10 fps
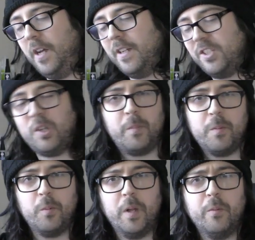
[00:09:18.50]
Some
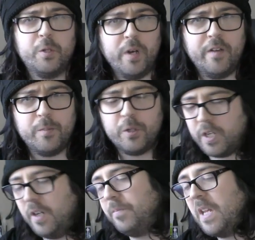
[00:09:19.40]
people will be like, we don't have the
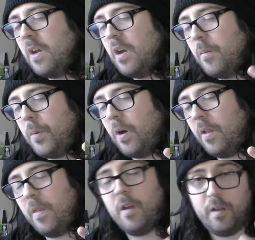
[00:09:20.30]
book yet.
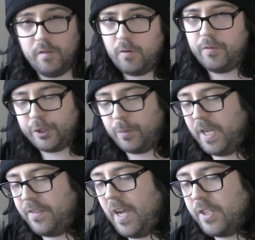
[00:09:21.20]
But off the top of my
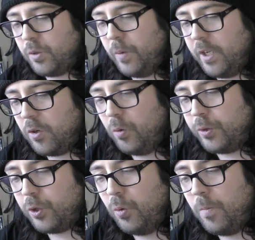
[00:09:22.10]
head, that is the way it
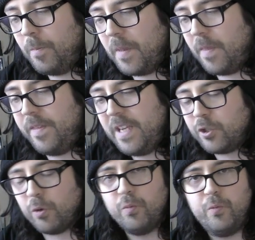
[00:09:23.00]
goes. So
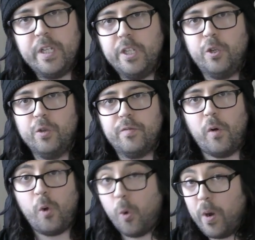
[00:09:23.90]
these are really good
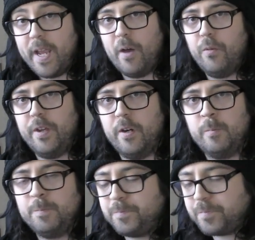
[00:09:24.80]
for going out there,
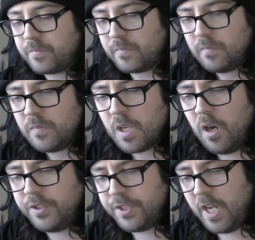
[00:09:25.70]

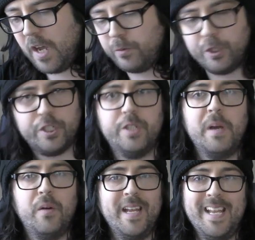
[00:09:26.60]
hunting out just
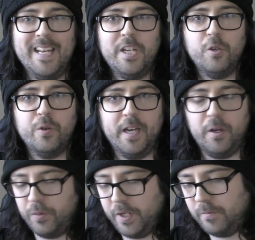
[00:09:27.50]
about any unit
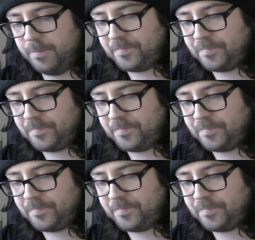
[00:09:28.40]
out there.